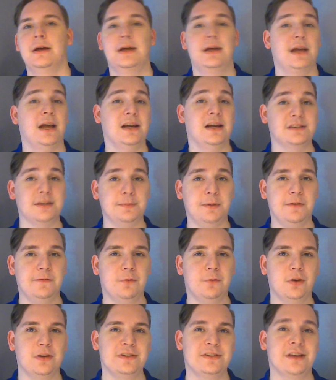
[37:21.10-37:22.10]

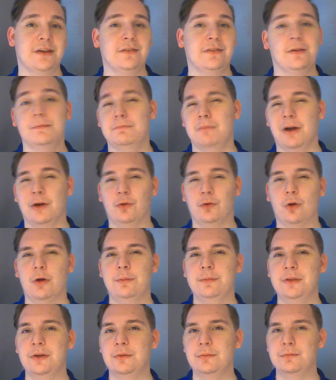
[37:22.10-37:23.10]
SCP-47
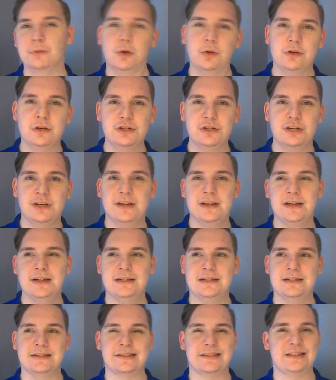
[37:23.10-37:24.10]
microbial mutagen
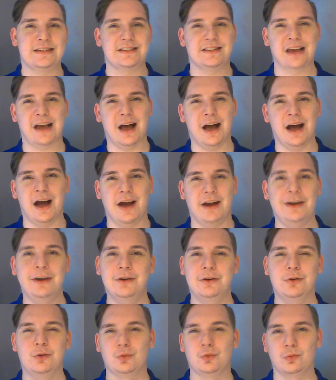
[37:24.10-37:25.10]
is this
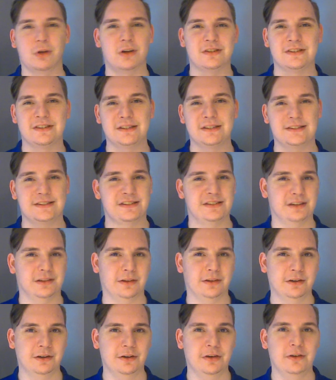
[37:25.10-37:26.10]
iron-rusted
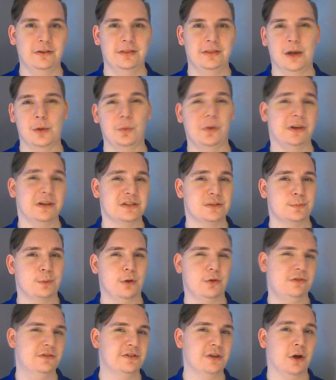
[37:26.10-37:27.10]
cylinder that when
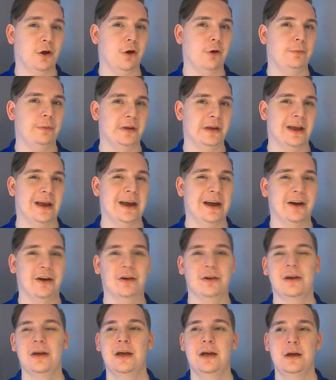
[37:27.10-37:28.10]
exposed to open
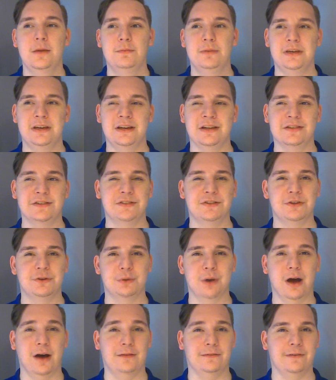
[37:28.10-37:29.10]
air begins
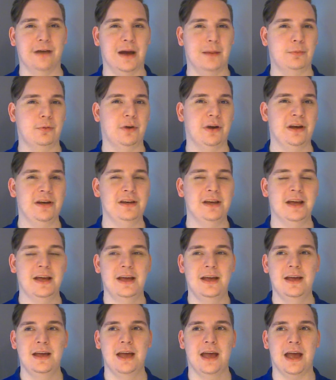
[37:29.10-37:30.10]
to evaporate.
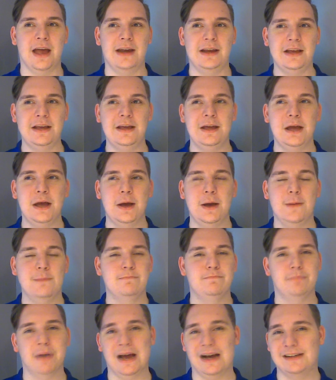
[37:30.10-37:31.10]
Any
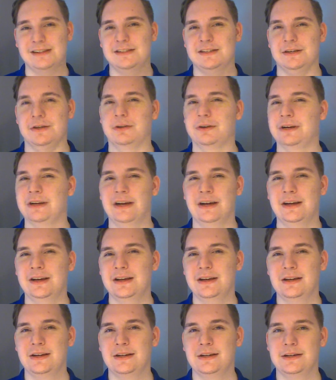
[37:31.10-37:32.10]
bacteria
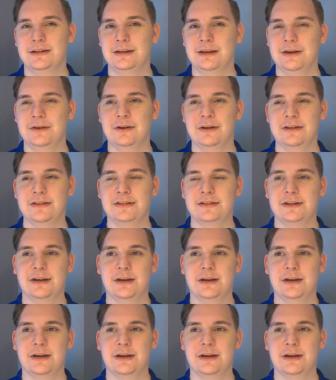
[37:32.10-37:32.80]
near it